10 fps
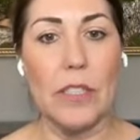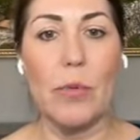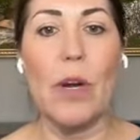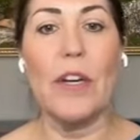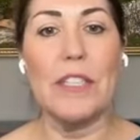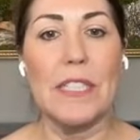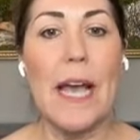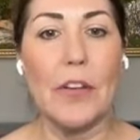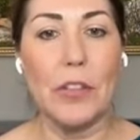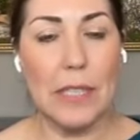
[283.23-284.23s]
It's where our
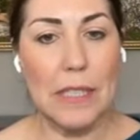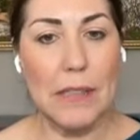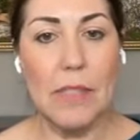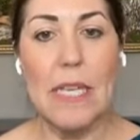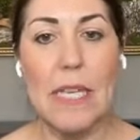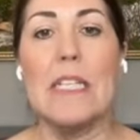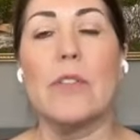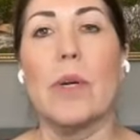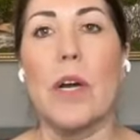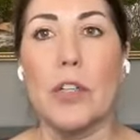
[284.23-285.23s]
integrity lives.
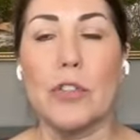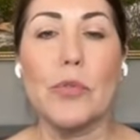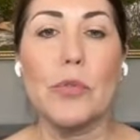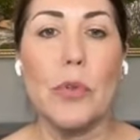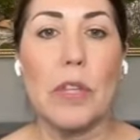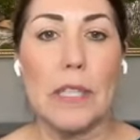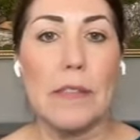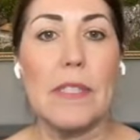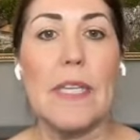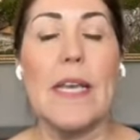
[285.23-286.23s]
It's where our truth
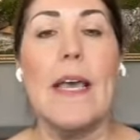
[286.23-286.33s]
lives.